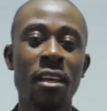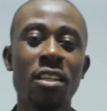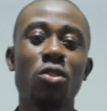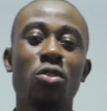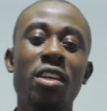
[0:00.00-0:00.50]

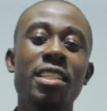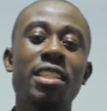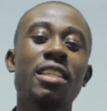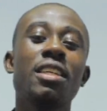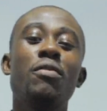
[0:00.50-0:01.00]
So today I'll
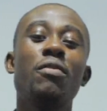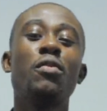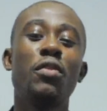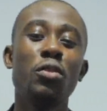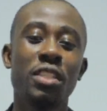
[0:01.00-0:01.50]
just give you a
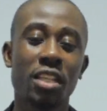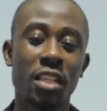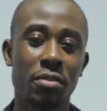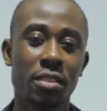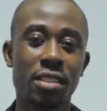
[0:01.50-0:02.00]
few
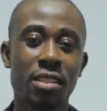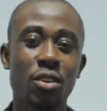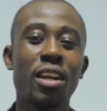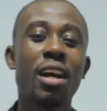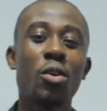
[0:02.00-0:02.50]
tips
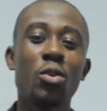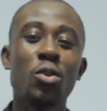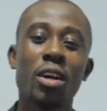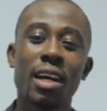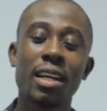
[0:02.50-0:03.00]
on how you
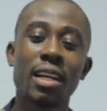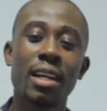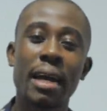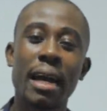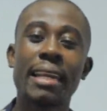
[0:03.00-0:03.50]
can
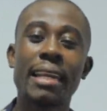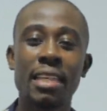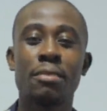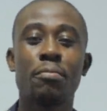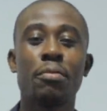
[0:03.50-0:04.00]
at
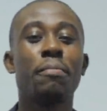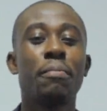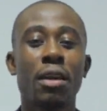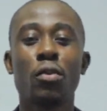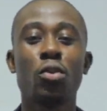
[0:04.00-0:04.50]
least
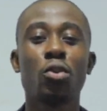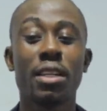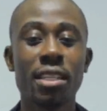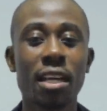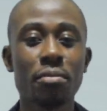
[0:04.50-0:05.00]
prepare for your
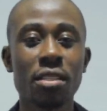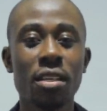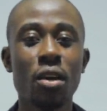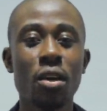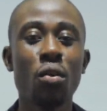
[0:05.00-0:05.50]
exams
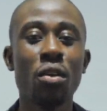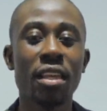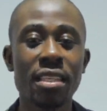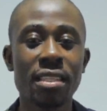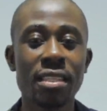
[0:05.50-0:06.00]
with
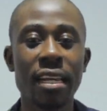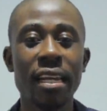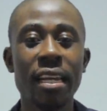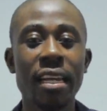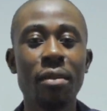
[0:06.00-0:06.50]
this
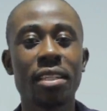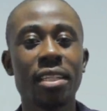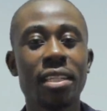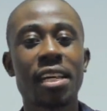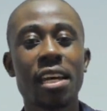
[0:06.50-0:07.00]

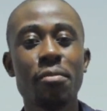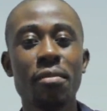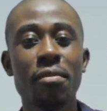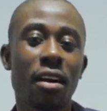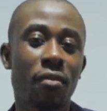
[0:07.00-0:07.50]
limited time
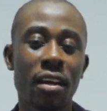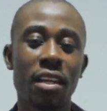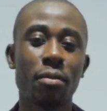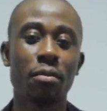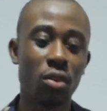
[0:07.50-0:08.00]

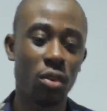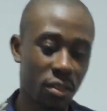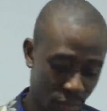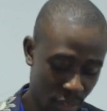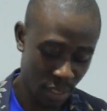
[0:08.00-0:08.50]
available.
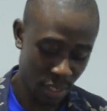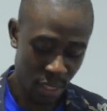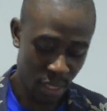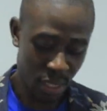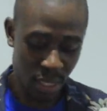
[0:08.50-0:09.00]

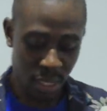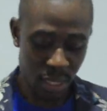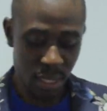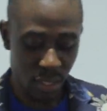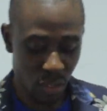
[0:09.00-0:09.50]

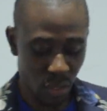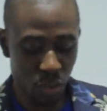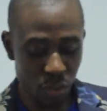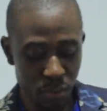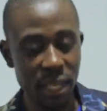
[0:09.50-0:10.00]

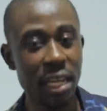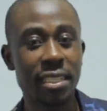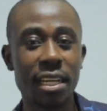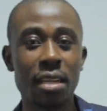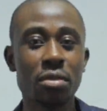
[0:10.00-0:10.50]
So many a
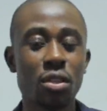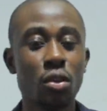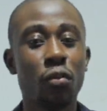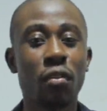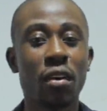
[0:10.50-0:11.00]
times
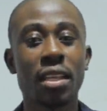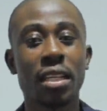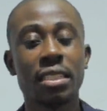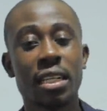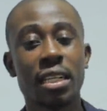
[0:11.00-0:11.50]
you'll find
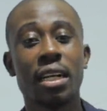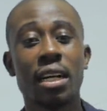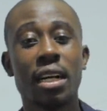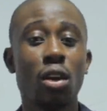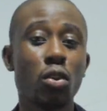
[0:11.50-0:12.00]
that
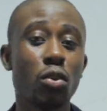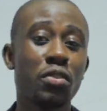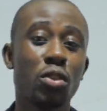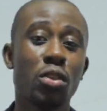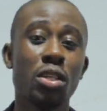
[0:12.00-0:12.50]
a lot of
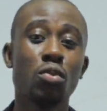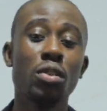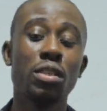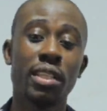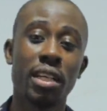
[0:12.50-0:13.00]
students will
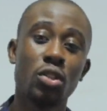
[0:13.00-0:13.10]
tend